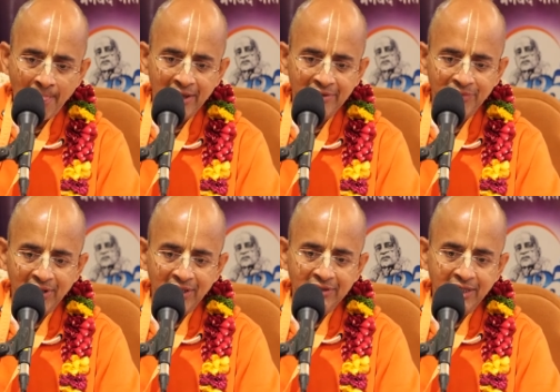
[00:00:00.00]

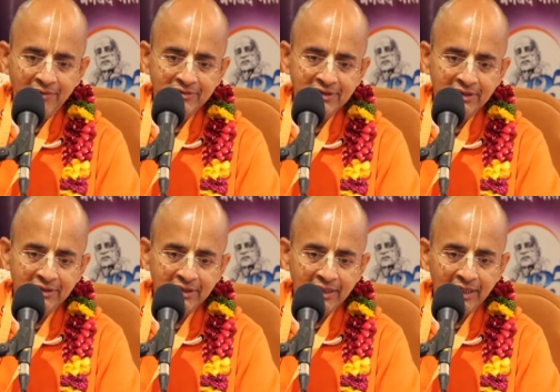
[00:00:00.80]
Then he was
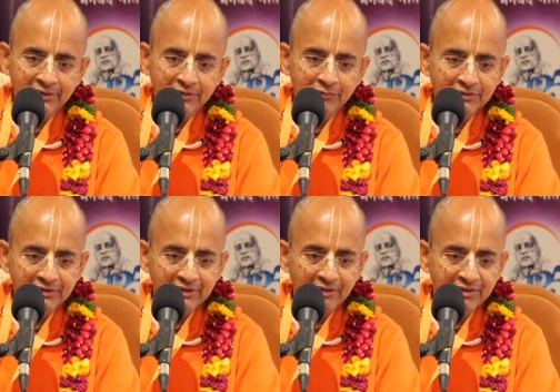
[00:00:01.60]
inclined to
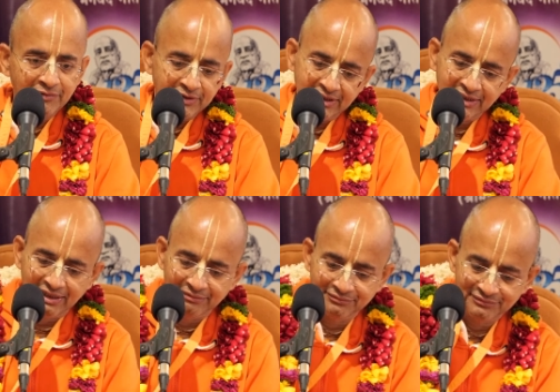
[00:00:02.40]
devotional service. Everything
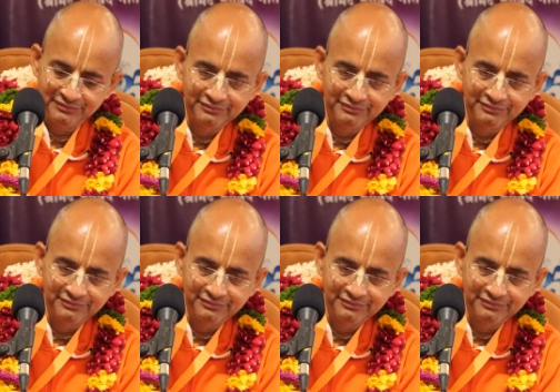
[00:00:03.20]
came.